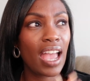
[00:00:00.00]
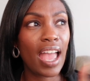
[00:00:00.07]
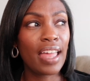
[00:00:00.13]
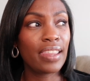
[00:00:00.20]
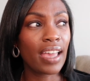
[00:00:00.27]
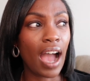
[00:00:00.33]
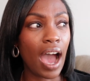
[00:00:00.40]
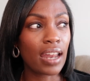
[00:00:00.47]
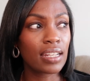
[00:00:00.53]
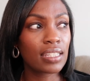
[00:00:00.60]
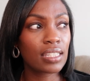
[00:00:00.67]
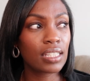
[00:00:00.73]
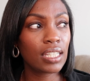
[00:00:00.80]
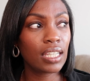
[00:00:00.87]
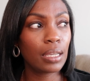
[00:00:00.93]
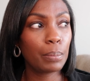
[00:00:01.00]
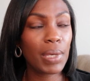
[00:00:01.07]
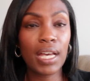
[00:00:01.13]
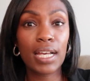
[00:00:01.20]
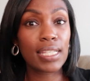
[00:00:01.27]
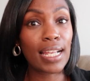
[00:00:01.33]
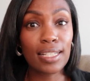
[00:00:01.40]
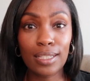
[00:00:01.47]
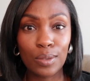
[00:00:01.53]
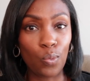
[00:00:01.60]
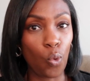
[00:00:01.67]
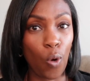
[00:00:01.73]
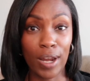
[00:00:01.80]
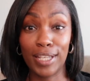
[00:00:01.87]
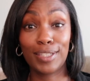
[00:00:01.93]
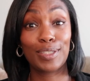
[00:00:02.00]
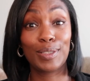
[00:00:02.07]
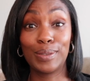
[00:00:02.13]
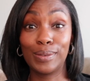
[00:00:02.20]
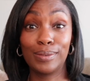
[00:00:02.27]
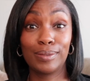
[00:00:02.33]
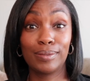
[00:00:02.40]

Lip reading: And then honestly, because I just wanted to.